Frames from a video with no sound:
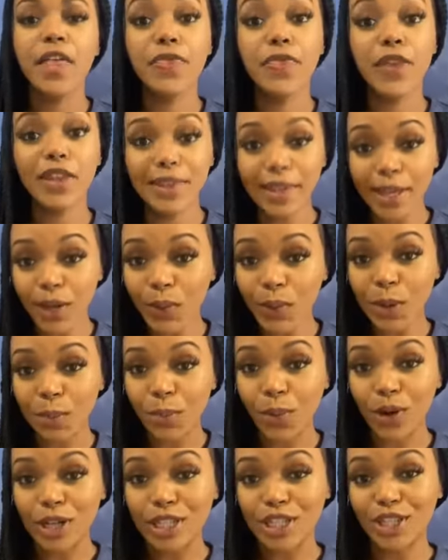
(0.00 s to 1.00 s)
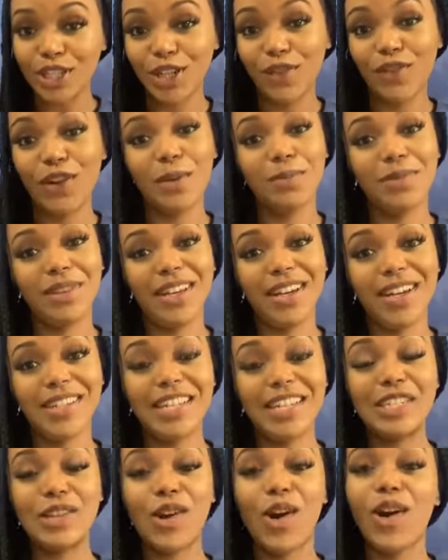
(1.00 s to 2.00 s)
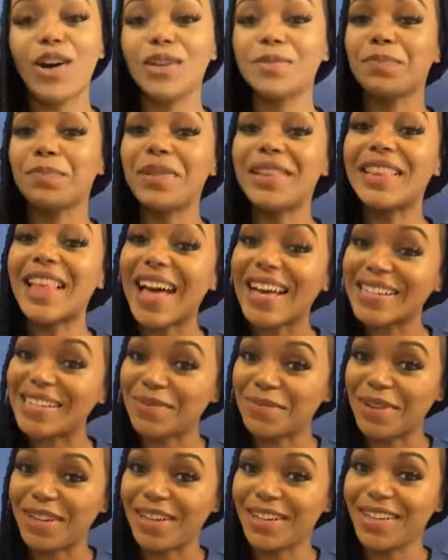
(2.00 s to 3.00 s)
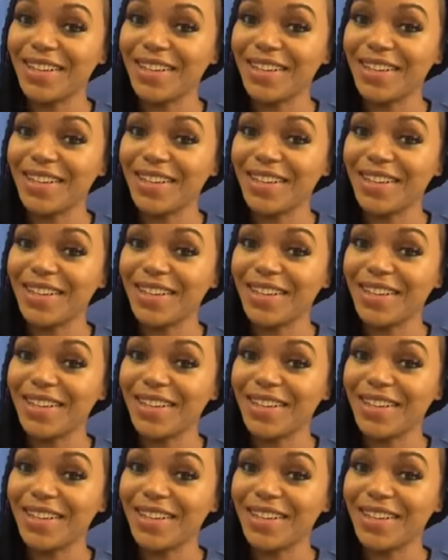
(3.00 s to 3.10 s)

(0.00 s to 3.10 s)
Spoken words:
The liquid portion of our blood is called plasma.